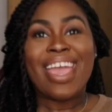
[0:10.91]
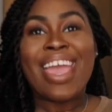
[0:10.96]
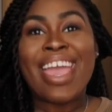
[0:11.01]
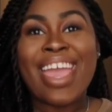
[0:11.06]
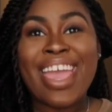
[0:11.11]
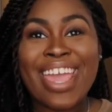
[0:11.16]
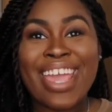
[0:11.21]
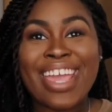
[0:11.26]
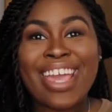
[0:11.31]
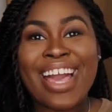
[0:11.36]

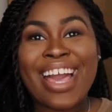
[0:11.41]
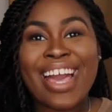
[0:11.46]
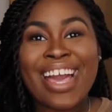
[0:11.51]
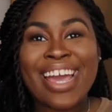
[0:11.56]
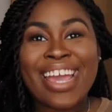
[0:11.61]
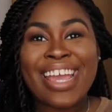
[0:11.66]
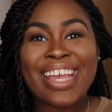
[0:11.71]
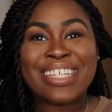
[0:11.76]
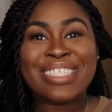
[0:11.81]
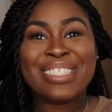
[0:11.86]
Hey
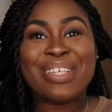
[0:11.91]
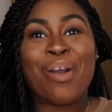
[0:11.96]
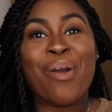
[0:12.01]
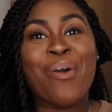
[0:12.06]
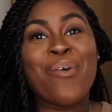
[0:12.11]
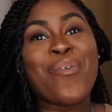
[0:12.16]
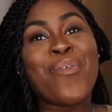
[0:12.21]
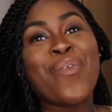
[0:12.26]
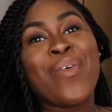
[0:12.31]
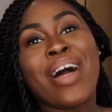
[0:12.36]
guys,
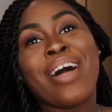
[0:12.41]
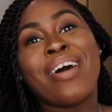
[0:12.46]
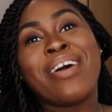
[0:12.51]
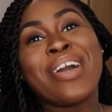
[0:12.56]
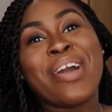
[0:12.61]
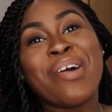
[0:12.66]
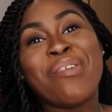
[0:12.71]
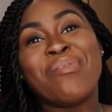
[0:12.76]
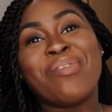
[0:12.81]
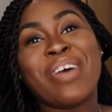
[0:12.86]

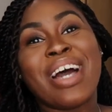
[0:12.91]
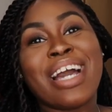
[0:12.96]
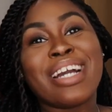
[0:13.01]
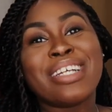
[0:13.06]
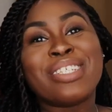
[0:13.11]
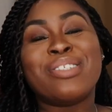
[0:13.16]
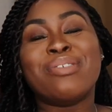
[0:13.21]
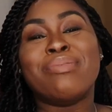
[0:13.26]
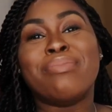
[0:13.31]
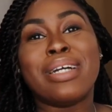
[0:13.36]
welcome
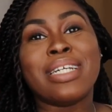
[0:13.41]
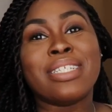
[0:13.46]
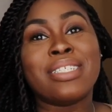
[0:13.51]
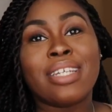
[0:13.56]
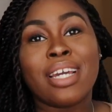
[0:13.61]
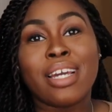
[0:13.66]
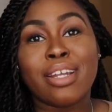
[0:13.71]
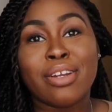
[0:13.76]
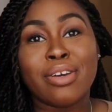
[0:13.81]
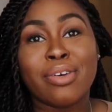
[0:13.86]
back to my
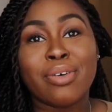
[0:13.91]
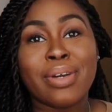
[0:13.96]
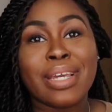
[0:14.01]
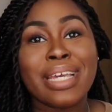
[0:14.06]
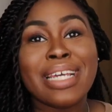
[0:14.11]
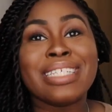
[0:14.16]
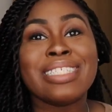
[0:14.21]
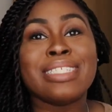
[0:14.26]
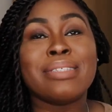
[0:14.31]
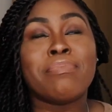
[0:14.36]
channel.
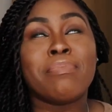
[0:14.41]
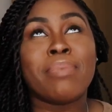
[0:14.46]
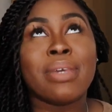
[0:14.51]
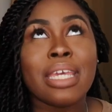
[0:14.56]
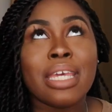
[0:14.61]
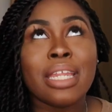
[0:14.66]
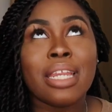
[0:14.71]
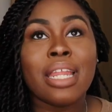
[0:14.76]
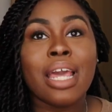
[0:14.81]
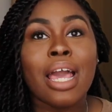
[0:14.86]
It's
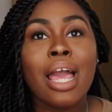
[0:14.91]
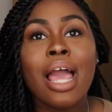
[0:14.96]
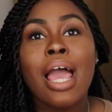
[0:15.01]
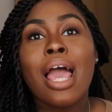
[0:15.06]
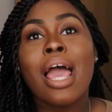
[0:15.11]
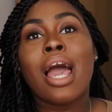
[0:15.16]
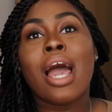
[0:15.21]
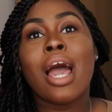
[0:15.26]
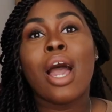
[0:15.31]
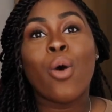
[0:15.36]
been
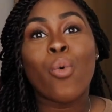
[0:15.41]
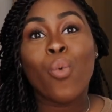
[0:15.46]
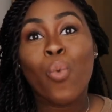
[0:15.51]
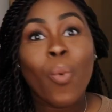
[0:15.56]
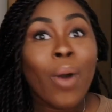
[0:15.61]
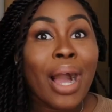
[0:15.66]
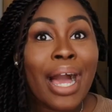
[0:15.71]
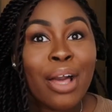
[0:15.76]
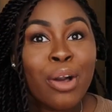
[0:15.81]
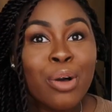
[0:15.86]
a
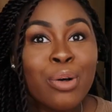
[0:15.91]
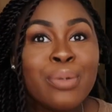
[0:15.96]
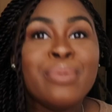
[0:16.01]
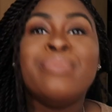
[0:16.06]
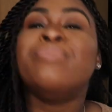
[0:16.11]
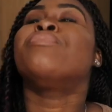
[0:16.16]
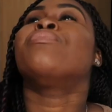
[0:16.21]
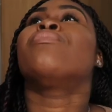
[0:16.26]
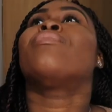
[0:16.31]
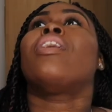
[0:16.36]
while.
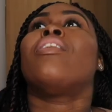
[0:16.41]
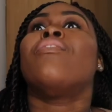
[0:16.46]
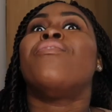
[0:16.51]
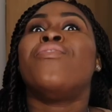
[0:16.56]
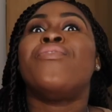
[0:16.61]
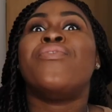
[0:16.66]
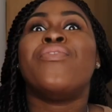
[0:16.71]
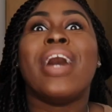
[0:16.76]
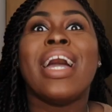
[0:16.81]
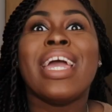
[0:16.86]

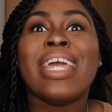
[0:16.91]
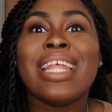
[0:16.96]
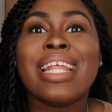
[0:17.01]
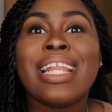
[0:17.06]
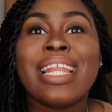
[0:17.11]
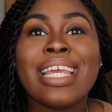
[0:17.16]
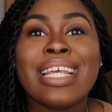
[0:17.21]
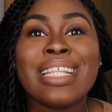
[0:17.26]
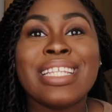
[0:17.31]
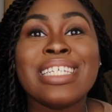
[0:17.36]

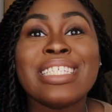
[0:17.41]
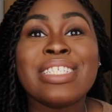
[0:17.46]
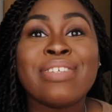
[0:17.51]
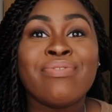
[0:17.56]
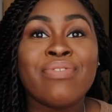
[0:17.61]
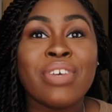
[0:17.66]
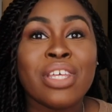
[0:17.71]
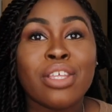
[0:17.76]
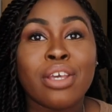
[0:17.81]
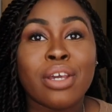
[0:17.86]
Finally, this
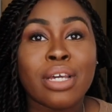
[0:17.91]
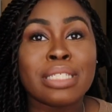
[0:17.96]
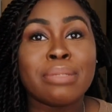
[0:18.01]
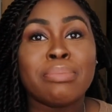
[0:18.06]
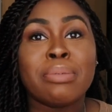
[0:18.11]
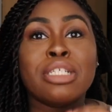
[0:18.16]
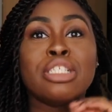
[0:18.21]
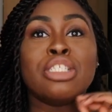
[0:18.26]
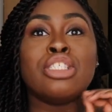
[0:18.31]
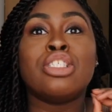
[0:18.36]
video has
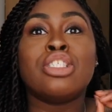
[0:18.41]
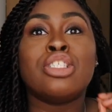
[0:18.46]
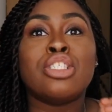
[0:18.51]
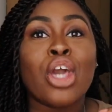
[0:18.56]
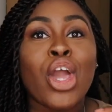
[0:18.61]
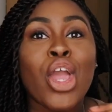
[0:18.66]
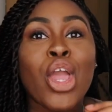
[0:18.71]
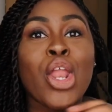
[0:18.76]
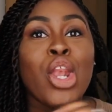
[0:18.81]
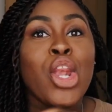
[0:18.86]
been
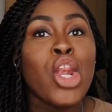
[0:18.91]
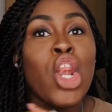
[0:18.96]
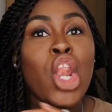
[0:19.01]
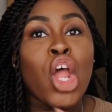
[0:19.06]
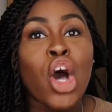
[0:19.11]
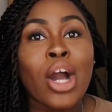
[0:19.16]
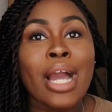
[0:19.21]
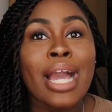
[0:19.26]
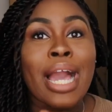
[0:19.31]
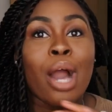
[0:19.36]
so
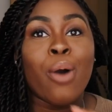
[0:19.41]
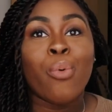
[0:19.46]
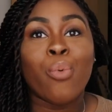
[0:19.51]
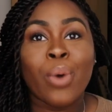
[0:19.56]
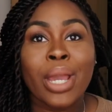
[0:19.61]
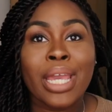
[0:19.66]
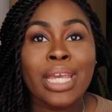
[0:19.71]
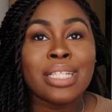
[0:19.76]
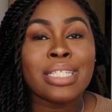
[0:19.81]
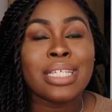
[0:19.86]
long
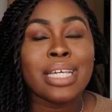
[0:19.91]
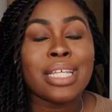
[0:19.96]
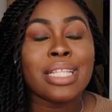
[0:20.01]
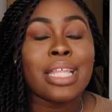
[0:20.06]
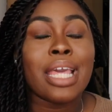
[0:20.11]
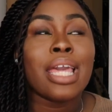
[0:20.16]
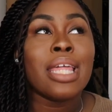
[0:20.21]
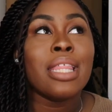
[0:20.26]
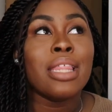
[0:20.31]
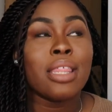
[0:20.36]
awaited
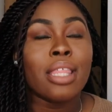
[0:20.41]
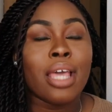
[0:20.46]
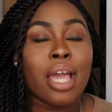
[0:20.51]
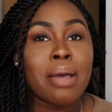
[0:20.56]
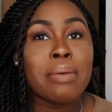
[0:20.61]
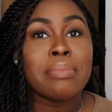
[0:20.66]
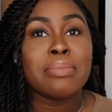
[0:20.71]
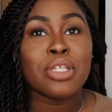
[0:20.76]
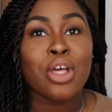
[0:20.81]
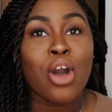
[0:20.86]
in
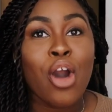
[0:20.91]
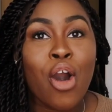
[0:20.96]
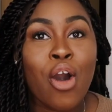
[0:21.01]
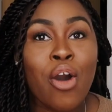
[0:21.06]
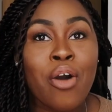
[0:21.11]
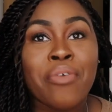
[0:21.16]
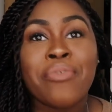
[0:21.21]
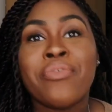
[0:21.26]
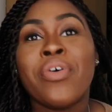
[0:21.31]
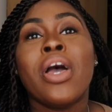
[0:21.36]
terms
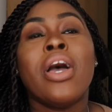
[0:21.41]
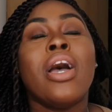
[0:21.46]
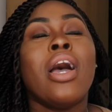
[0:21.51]
of